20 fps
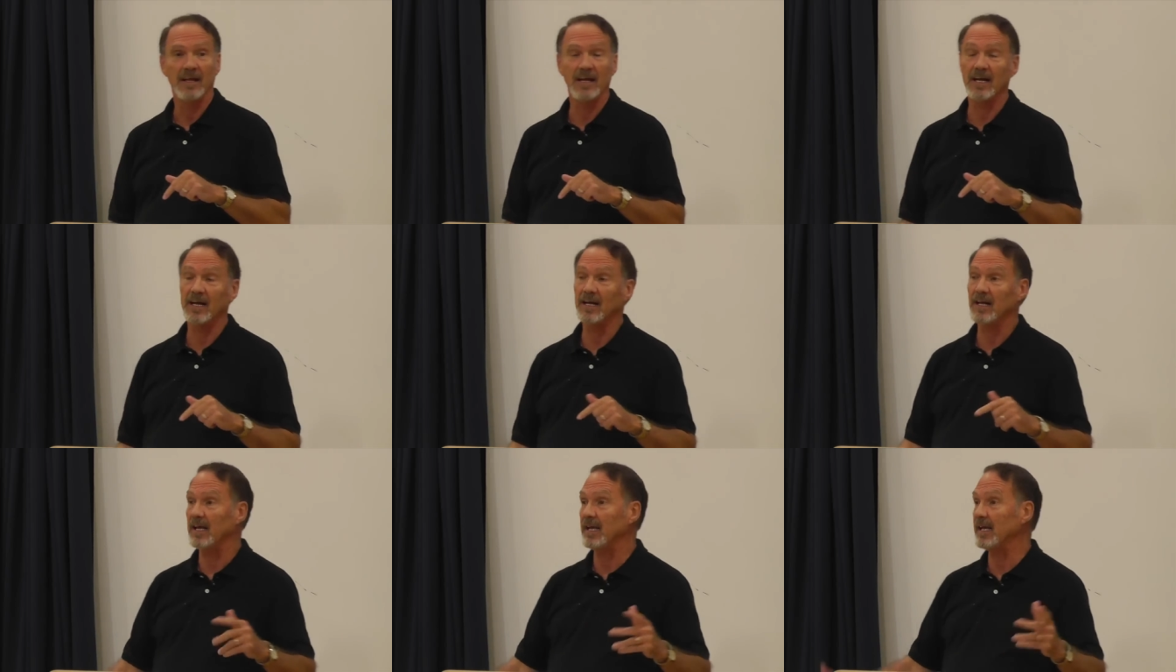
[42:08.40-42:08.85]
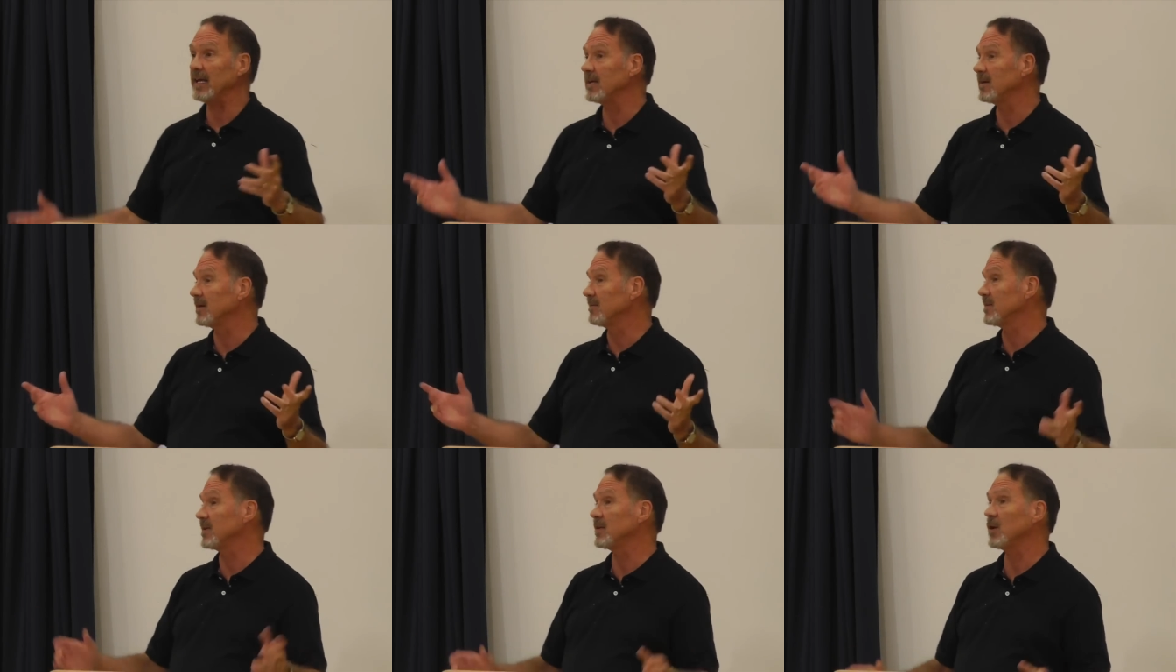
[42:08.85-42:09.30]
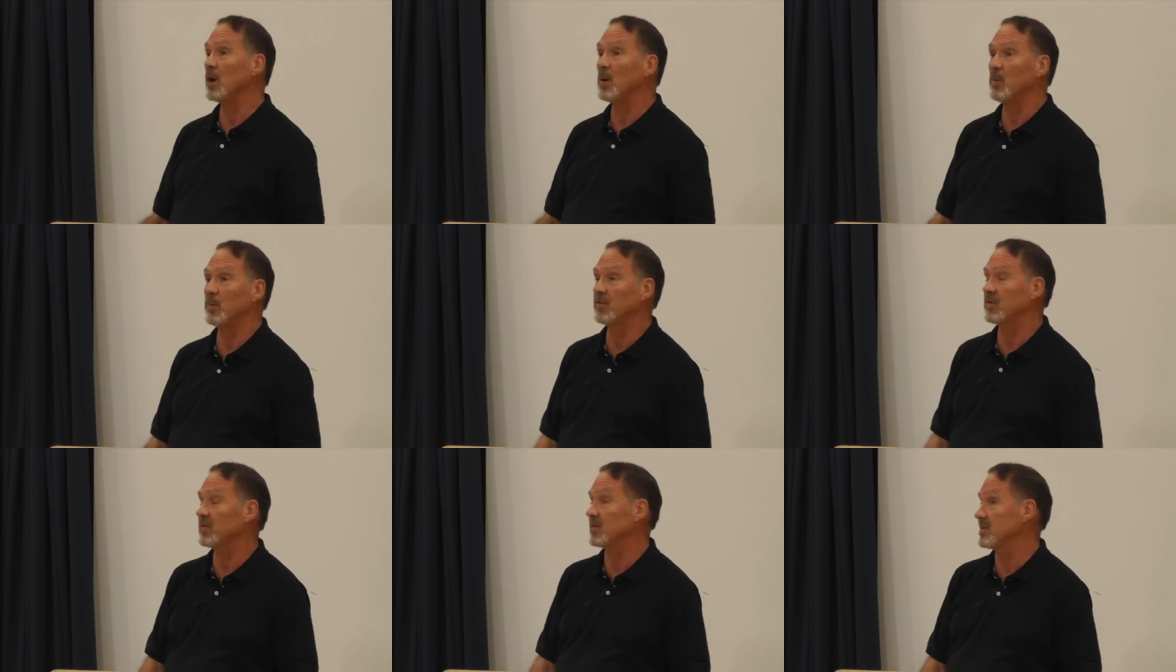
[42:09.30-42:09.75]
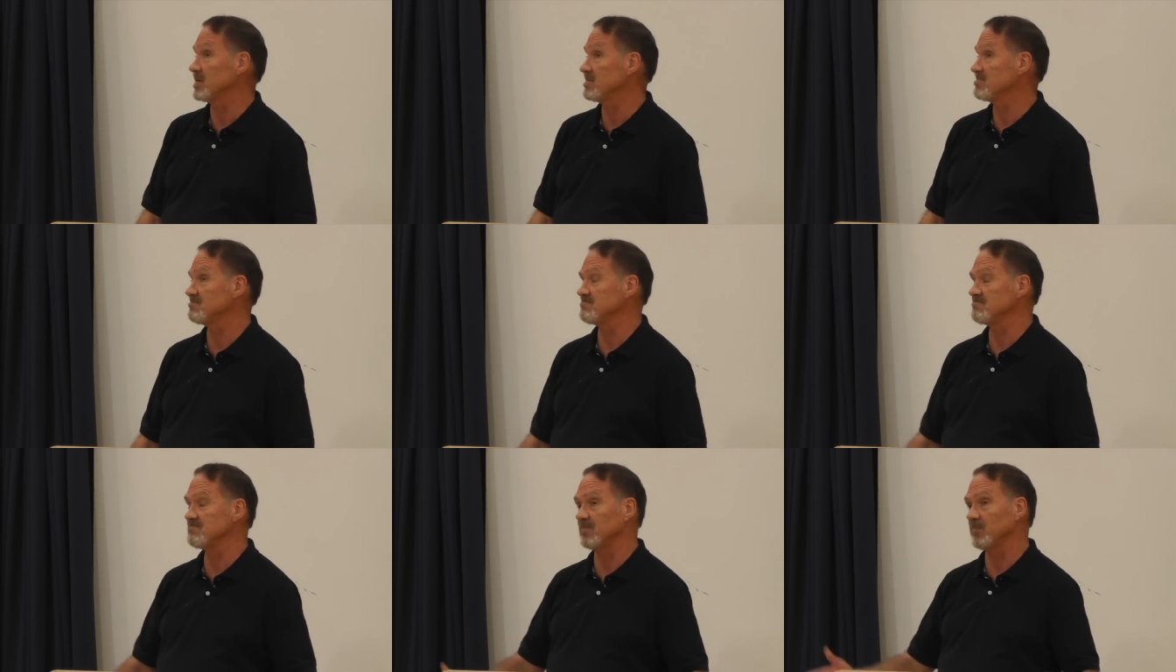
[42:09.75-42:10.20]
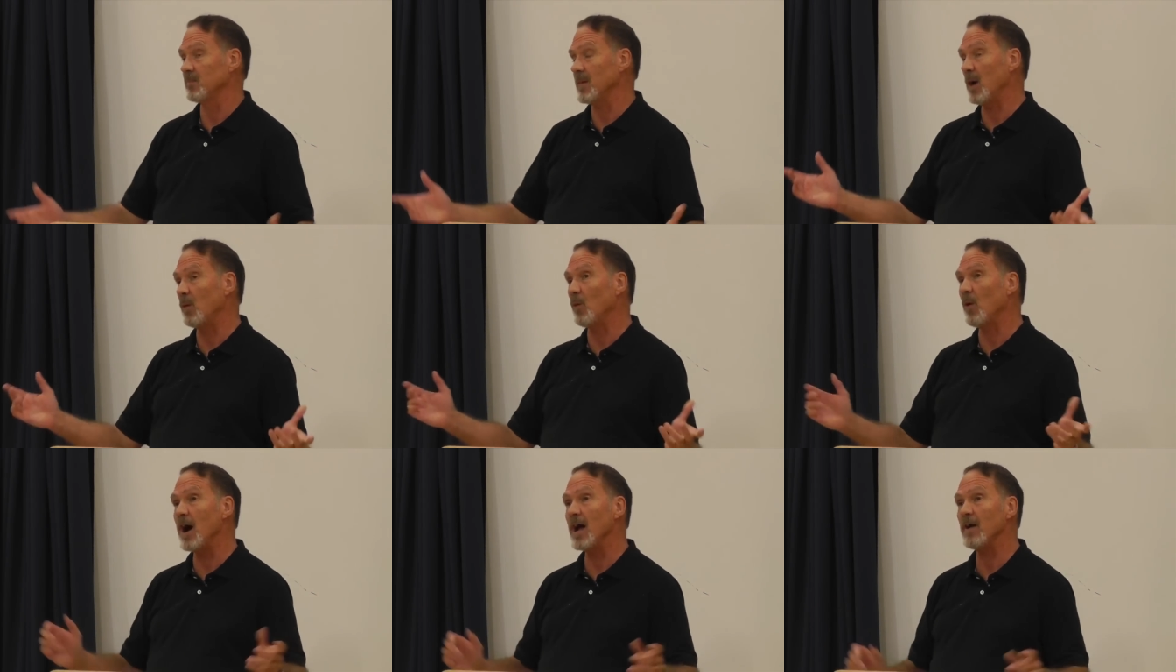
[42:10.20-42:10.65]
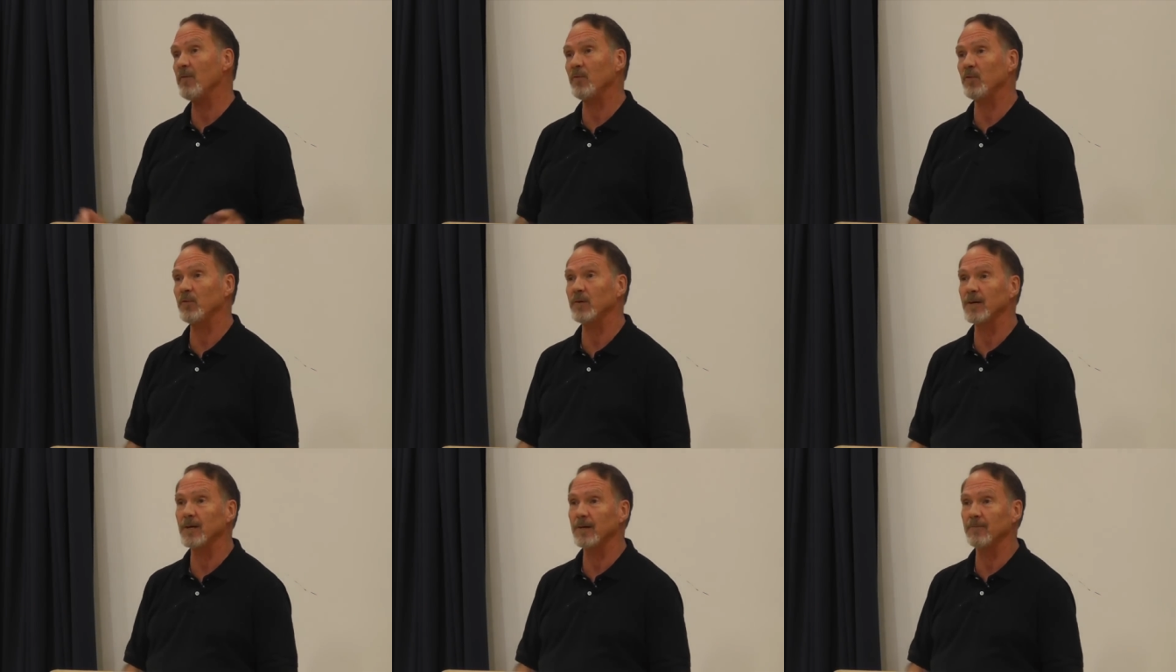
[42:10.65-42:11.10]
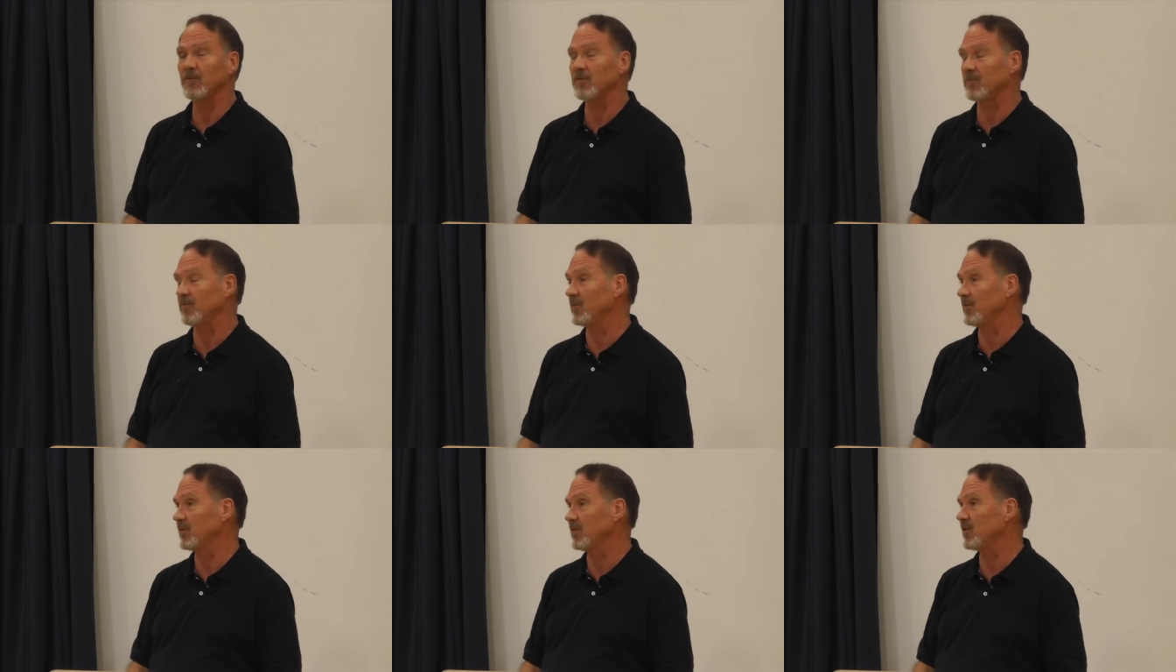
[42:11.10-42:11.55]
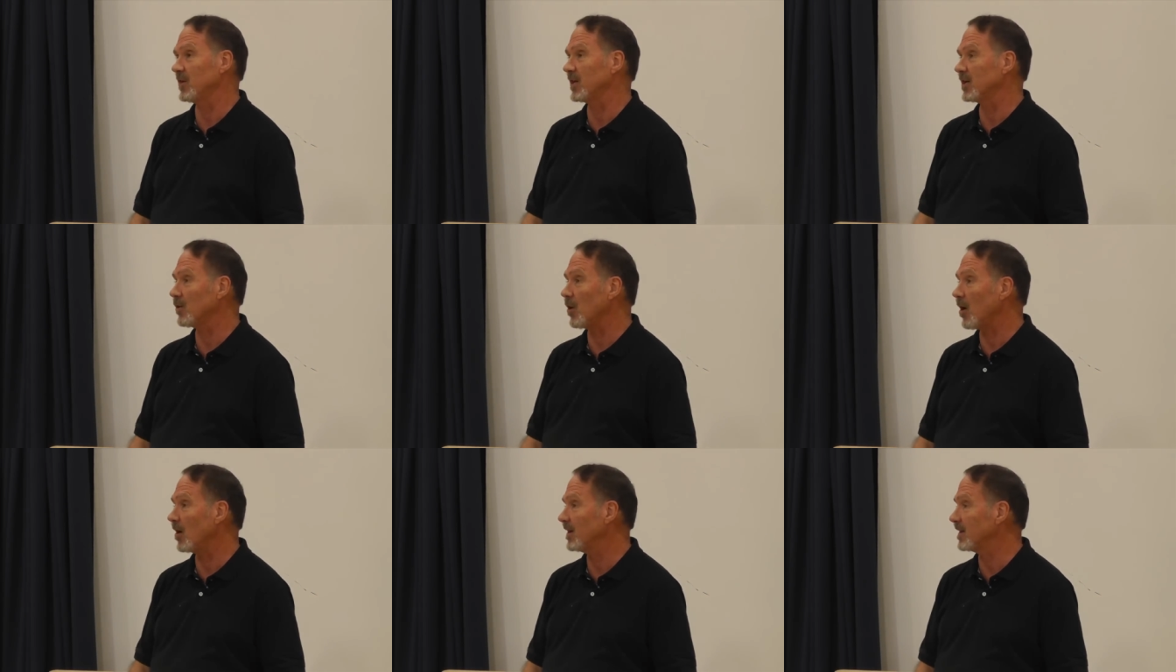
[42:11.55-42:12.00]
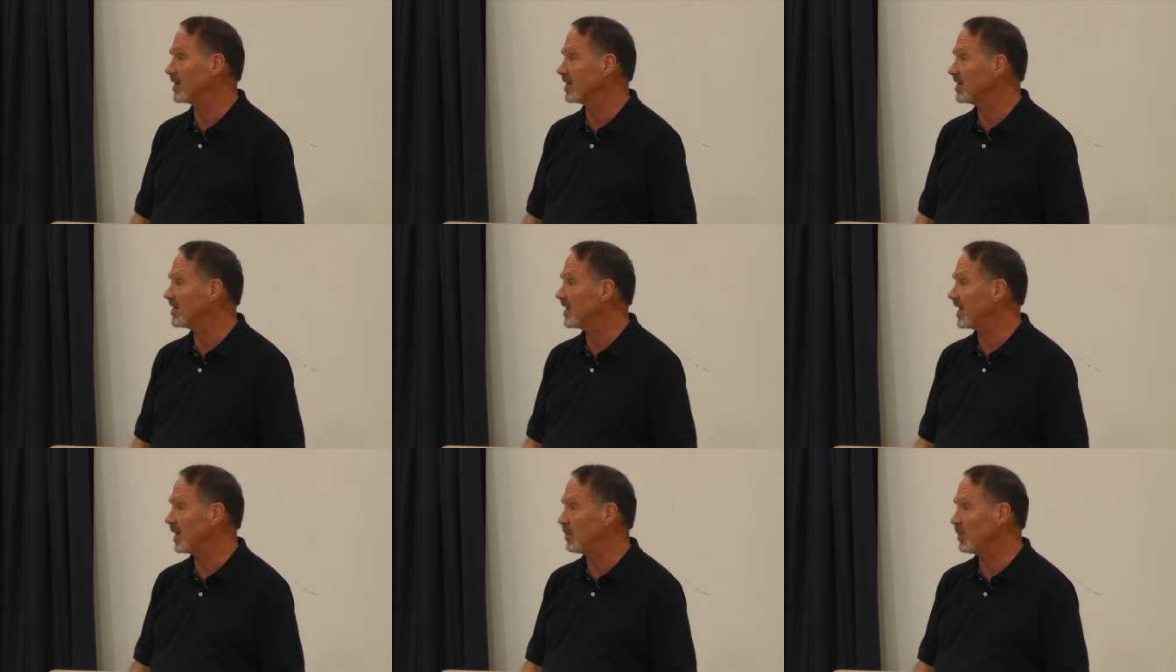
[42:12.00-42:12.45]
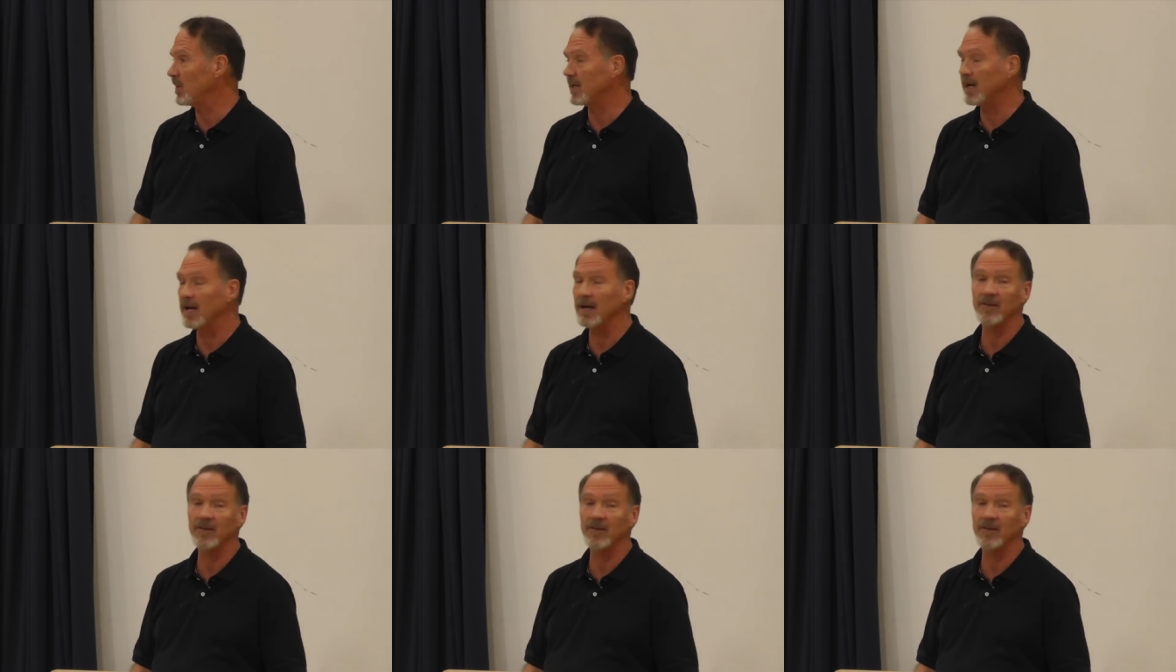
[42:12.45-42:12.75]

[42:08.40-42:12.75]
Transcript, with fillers: And, you know, my wife, she could hardly contain me.